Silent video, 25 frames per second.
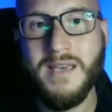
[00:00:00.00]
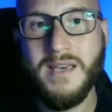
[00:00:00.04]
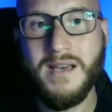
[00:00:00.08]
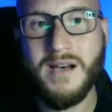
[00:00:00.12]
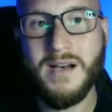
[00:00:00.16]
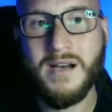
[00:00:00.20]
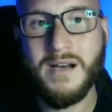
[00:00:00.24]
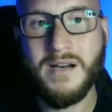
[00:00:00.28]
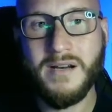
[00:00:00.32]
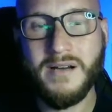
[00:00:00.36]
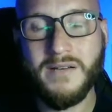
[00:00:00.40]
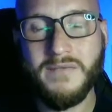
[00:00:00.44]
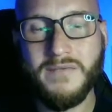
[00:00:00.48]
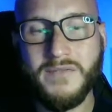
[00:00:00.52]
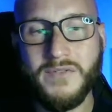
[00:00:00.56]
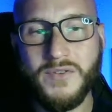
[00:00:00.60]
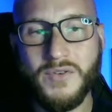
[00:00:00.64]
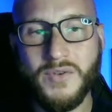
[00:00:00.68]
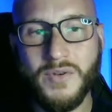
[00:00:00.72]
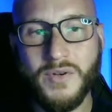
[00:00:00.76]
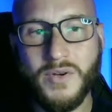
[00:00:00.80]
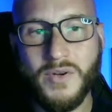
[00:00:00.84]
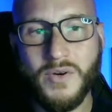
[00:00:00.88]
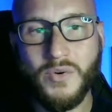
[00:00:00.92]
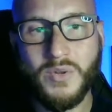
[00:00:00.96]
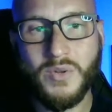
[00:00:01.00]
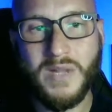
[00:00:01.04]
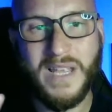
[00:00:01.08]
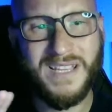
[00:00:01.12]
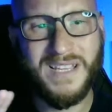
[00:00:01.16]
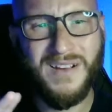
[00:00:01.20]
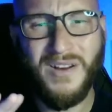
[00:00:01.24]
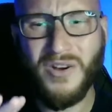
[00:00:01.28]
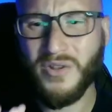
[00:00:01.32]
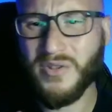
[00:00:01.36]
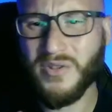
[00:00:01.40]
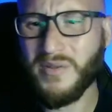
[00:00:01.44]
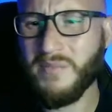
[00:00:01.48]
of,
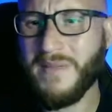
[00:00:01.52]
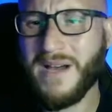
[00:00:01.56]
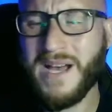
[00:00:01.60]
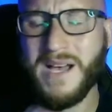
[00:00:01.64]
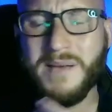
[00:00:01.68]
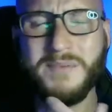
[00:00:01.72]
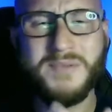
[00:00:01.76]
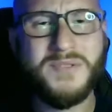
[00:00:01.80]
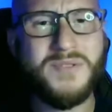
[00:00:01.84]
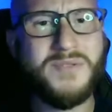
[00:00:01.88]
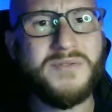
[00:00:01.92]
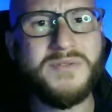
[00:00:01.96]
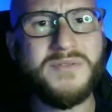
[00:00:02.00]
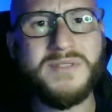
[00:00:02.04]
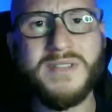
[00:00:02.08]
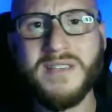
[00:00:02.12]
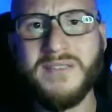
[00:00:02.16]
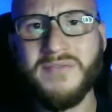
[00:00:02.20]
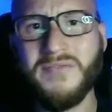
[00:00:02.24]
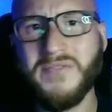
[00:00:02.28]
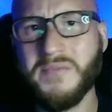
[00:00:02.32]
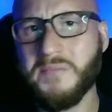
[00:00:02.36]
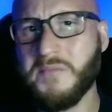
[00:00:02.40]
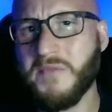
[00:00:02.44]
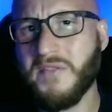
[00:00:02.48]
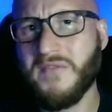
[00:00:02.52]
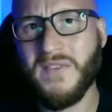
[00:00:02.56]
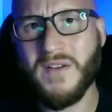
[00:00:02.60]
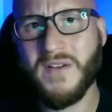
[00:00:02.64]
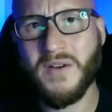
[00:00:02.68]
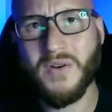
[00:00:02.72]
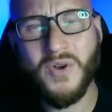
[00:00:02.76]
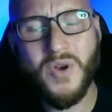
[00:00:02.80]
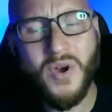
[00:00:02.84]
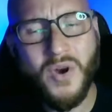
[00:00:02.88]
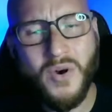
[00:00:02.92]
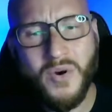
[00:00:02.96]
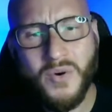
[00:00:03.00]
all the mobsters, from the
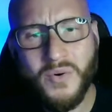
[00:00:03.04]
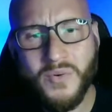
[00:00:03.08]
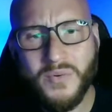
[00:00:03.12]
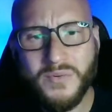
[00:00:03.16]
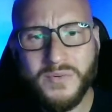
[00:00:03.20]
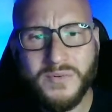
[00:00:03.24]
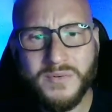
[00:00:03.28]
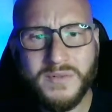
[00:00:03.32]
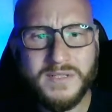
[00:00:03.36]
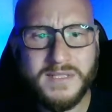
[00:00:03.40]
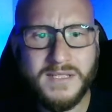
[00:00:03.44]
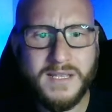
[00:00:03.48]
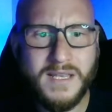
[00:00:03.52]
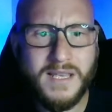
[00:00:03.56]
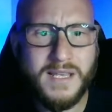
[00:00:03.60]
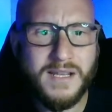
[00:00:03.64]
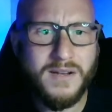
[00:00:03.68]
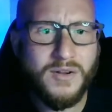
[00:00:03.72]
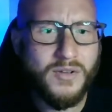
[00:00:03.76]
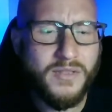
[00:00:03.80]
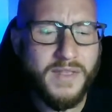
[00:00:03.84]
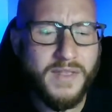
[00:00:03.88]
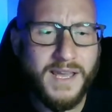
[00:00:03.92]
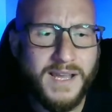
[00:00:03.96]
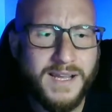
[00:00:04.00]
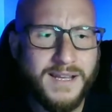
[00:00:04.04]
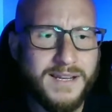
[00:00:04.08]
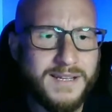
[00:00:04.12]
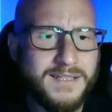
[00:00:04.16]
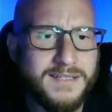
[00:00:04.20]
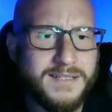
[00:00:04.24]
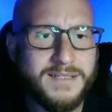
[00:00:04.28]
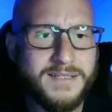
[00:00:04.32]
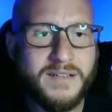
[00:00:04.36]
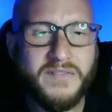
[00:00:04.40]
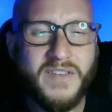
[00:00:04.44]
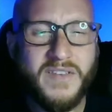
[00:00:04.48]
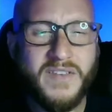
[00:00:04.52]
Falcones and all that kind
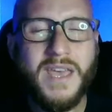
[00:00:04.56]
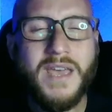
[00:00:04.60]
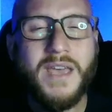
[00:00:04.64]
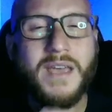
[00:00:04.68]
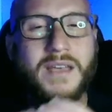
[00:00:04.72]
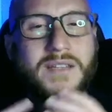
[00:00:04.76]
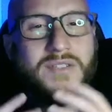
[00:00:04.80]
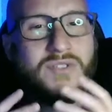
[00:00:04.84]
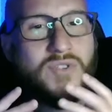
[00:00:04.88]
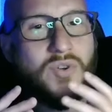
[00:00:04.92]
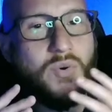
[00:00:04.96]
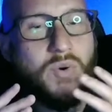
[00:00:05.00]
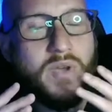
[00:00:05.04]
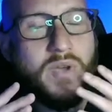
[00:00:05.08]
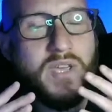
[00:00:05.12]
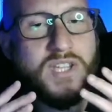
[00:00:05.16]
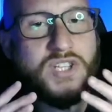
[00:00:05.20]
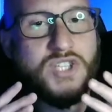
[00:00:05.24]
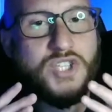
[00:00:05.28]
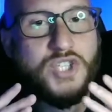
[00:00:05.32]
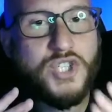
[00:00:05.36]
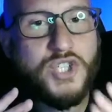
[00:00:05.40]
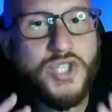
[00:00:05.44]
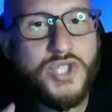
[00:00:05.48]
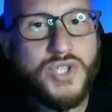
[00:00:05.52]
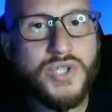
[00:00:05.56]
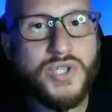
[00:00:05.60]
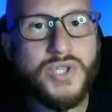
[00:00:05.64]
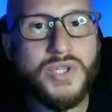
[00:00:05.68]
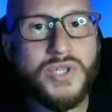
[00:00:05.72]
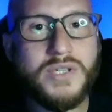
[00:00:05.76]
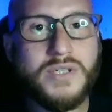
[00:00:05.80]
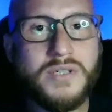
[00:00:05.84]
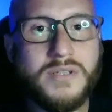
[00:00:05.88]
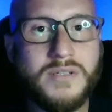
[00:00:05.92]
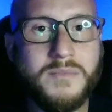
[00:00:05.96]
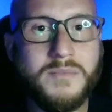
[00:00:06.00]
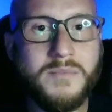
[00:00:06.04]
of stuff. So it
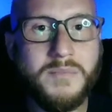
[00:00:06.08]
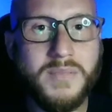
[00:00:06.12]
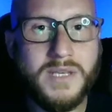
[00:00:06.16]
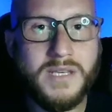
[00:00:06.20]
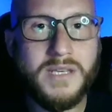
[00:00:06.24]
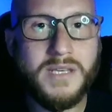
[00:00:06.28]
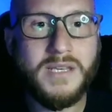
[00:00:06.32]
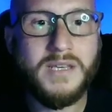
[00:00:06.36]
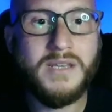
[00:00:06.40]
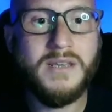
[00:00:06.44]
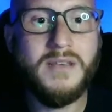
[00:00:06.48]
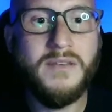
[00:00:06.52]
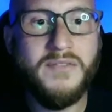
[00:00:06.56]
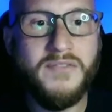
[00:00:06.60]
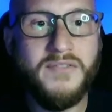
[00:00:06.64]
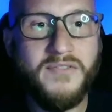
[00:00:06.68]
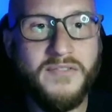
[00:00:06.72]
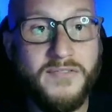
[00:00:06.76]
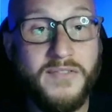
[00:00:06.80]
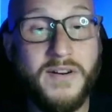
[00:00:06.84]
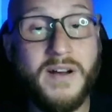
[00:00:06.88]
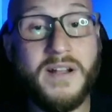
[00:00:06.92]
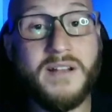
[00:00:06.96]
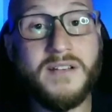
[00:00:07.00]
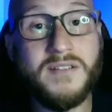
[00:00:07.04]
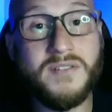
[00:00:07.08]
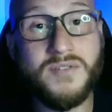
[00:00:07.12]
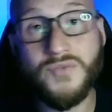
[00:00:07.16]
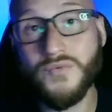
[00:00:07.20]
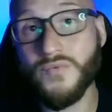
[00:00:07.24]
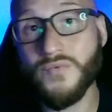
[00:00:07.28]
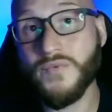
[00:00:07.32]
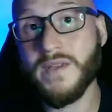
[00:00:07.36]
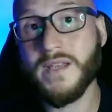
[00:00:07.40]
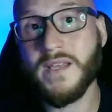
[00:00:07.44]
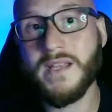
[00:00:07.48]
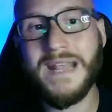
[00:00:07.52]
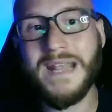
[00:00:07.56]
should be fun to
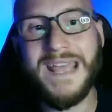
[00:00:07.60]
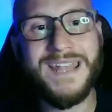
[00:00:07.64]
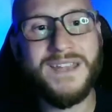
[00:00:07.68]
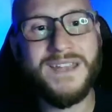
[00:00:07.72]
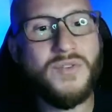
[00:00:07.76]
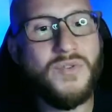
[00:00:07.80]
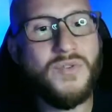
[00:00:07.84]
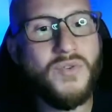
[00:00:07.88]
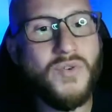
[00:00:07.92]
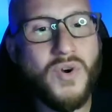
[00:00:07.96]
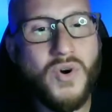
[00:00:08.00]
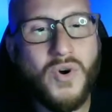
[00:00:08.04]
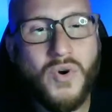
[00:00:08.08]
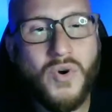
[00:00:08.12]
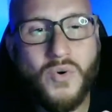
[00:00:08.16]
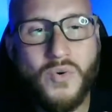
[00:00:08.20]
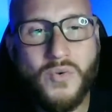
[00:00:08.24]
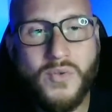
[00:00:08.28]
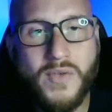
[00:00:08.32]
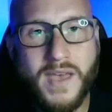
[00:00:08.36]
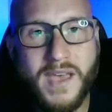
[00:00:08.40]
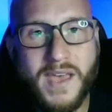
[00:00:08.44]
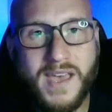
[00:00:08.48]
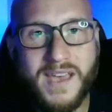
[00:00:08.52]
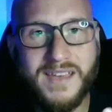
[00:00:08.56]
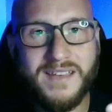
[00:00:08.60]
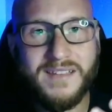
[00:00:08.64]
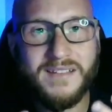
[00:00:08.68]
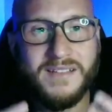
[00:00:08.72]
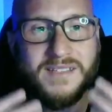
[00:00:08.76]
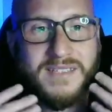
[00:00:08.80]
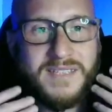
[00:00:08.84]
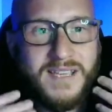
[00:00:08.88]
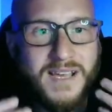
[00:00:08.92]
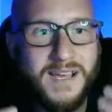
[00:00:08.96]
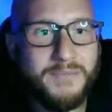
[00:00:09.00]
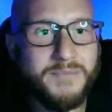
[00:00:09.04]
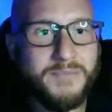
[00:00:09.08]
read. And
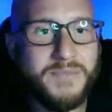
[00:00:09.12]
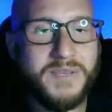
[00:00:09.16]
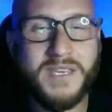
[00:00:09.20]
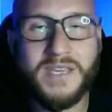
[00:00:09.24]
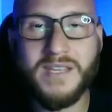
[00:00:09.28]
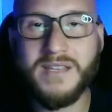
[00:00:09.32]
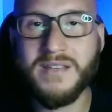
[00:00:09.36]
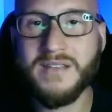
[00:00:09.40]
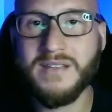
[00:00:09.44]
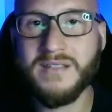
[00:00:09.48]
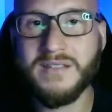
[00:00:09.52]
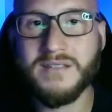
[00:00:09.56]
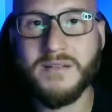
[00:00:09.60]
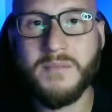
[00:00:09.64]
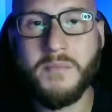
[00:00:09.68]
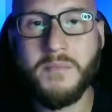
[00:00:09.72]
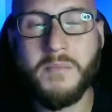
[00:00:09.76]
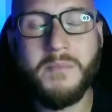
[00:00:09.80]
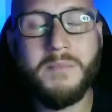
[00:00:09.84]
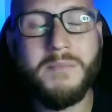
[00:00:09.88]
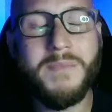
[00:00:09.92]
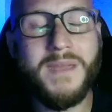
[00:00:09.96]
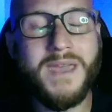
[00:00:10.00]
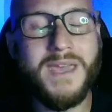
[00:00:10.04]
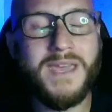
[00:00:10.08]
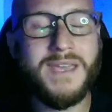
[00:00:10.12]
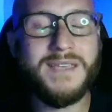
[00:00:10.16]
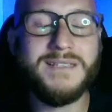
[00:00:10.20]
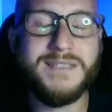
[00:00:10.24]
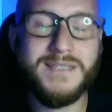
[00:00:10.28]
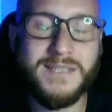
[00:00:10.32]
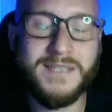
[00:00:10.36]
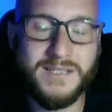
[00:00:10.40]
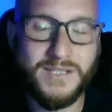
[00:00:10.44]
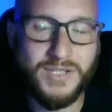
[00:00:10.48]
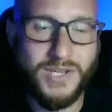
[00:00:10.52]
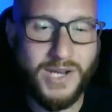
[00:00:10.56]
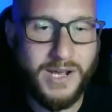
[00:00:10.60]
that Tom King does an
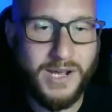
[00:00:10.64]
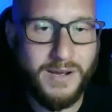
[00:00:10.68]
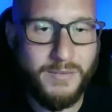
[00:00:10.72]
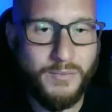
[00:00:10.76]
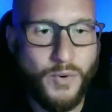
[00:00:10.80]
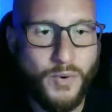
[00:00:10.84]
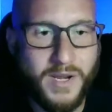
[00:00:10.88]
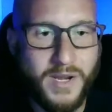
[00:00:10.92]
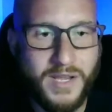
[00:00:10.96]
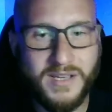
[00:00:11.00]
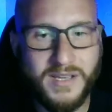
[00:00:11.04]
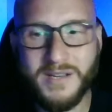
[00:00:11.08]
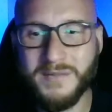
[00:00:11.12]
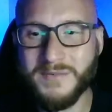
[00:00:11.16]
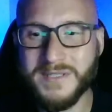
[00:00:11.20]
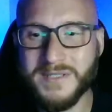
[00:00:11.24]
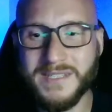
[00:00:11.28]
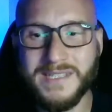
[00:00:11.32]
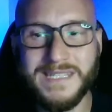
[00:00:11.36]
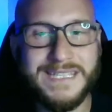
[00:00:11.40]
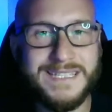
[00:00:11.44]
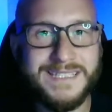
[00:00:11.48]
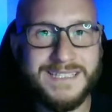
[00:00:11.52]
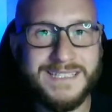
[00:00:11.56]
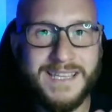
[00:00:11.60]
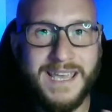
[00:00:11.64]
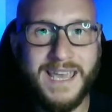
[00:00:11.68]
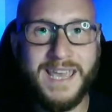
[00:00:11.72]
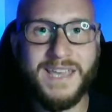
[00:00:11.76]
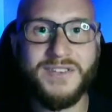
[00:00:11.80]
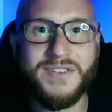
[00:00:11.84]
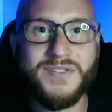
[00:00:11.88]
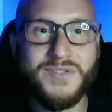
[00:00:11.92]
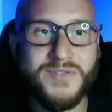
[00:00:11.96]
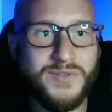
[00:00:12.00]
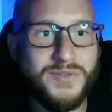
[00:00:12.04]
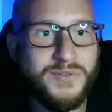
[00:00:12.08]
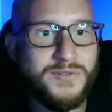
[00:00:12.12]
amazing job when it comes to his
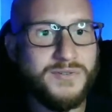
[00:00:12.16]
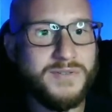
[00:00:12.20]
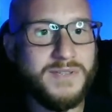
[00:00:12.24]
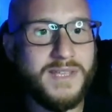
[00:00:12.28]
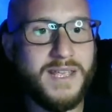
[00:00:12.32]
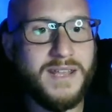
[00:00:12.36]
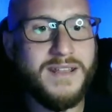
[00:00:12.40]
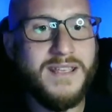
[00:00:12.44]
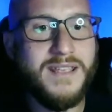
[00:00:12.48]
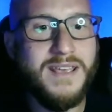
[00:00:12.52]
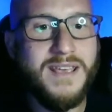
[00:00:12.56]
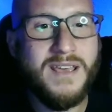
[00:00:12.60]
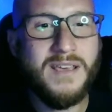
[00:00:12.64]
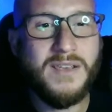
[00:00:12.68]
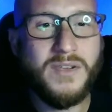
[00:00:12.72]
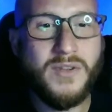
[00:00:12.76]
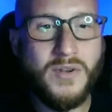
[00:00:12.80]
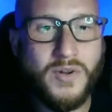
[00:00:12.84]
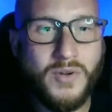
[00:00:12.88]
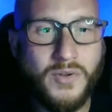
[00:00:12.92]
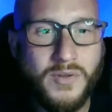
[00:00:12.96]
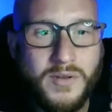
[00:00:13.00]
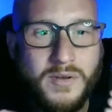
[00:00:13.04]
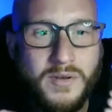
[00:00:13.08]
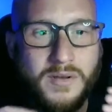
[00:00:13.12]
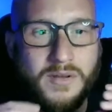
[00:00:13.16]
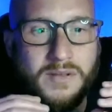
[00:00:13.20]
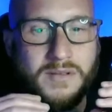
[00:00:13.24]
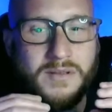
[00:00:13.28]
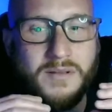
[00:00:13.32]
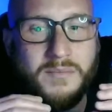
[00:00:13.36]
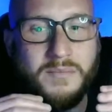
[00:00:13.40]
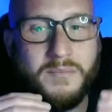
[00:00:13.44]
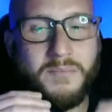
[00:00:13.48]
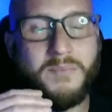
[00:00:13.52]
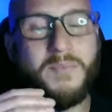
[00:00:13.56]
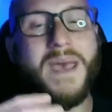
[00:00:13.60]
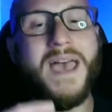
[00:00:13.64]
gangsters and,
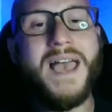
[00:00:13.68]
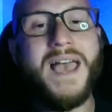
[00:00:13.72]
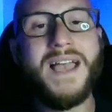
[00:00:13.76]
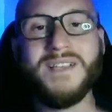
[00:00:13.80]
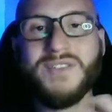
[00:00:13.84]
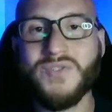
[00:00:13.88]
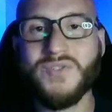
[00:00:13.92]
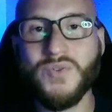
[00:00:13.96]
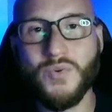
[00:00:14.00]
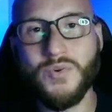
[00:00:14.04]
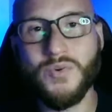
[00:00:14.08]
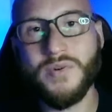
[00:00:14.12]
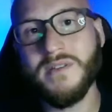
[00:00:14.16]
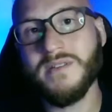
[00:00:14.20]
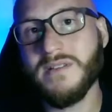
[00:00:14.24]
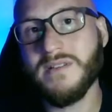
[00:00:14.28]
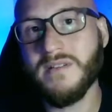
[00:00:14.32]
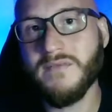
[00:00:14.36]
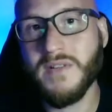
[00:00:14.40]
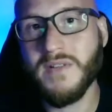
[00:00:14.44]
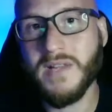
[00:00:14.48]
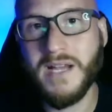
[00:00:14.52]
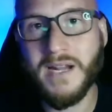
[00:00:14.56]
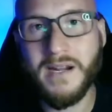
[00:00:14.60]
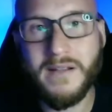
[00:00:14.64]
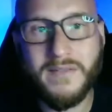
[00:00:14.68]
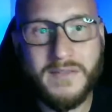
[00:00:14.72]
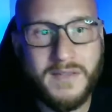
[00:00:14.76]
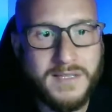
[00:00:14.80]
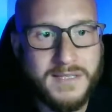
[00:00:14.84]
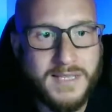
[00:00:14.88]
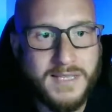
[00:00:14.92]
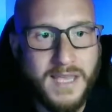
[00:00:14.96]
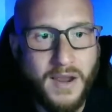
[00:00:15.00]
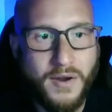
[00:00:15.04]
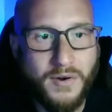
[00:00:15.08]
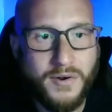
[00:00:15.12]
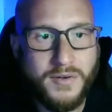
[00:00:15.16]
the backstories of a lot of
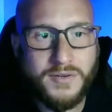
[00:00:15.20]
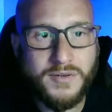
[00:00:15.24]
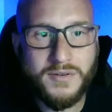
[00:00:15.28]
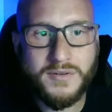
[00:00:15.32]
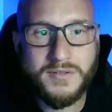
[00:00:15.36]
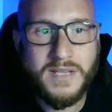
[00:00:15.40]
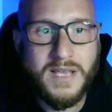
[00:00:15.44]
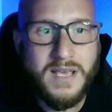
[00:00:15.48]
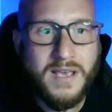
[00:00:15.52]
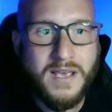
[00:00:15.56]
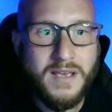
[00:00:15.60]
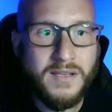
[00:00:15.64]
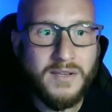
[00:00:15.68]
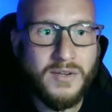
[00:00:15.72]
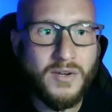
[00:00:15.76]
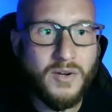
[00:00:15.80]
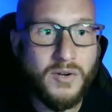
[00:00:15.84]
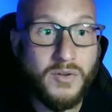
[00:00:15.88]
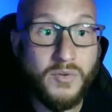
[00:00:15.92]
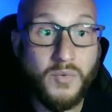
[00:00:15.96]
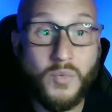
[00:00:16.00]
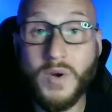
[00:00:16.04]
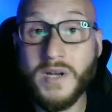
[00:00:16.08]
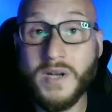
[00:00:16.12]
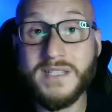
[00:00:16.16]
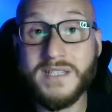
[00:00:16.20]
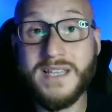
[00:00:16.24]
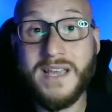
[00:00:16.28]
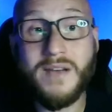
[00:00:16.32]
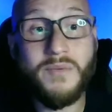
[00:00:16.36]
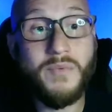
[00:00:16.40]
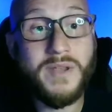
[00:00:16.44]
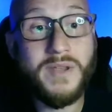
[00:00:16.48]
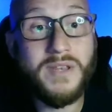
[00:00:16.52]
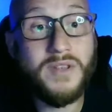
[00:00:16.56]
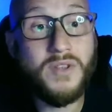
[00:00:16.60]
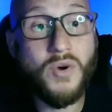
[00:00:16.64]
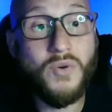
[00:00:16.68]
these characters, the ones
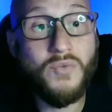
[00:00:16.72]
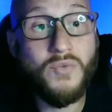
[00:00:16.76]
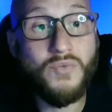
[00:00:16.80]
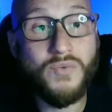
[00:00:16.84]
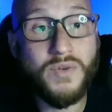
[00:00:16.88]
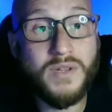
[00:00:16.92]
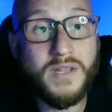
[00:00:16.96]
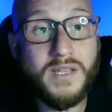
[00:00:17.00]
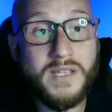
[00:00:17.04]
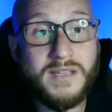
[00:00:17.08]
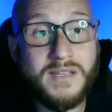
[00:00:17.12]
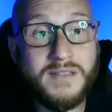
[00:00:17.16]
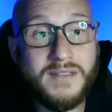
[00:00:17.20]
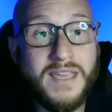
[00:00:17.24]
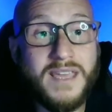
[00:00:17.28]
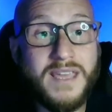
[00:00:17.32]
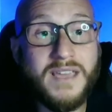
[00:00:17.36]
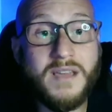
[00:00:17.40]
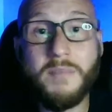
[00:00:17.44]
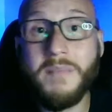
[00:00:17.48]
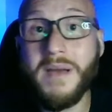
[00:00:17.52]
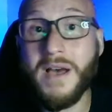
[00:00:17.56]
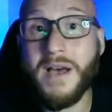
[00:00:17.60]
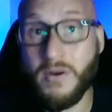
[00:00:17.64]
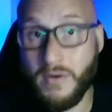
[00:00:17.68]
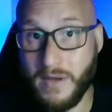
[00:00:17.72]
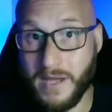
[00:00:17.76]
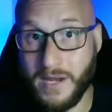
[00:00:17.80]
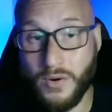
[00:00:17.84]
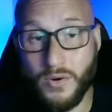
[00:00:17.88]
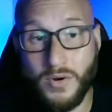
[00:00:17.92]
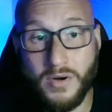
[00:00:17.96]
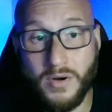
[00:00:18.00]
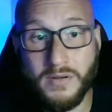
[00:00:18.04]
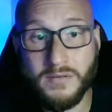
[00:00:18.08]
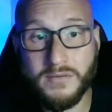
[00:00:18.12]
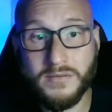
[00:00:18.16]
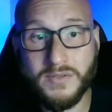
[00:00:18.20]
that we don't really think about at
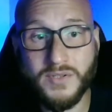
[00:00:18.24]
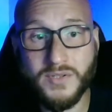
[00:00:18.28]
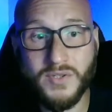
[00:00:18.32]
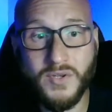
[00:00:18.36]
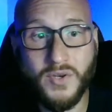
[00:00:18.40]
all.